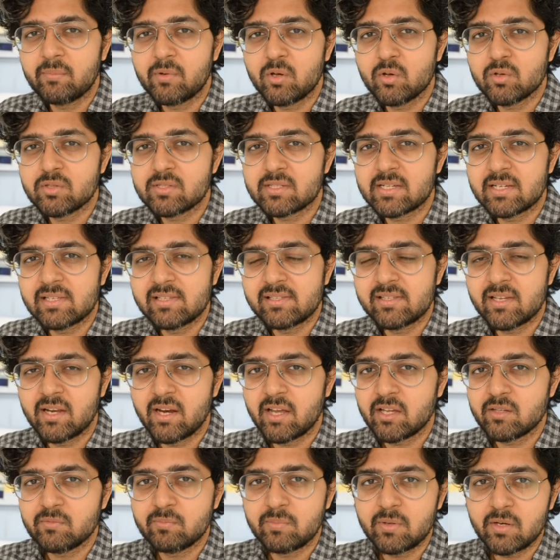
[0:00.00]
your skills and
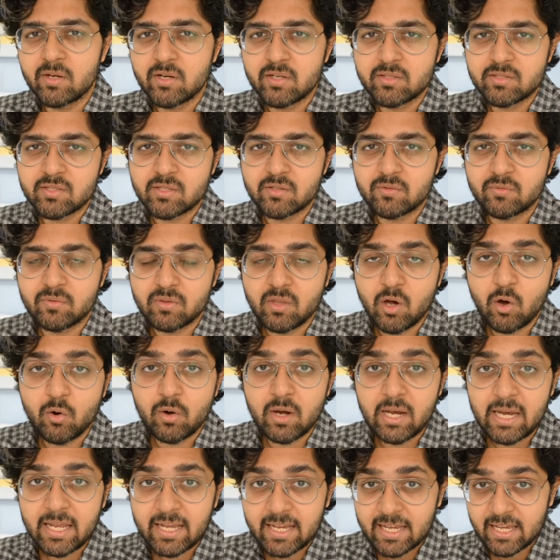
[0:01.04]
experiences without
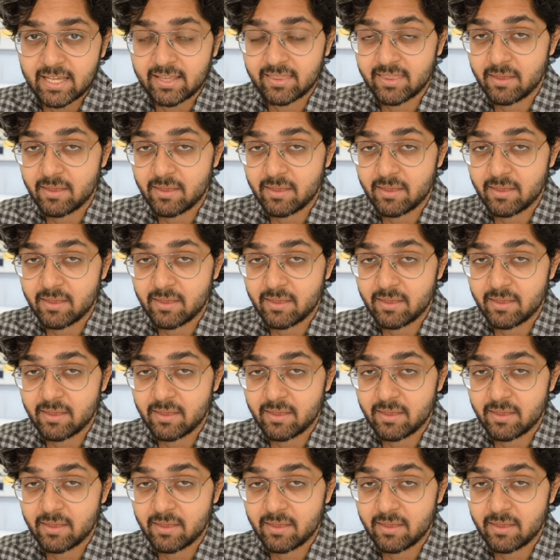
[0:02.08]
linking